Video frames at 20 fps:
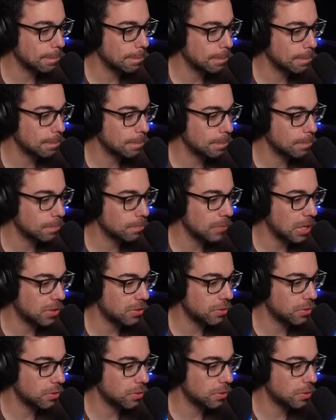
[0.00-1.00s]

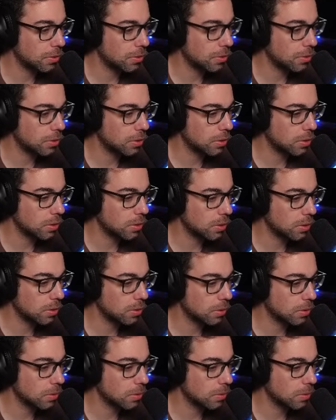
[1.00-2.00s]

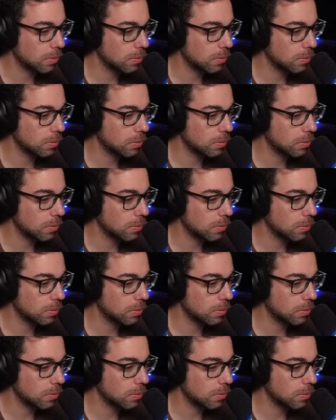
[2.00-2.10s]
No one is speaking in this clip.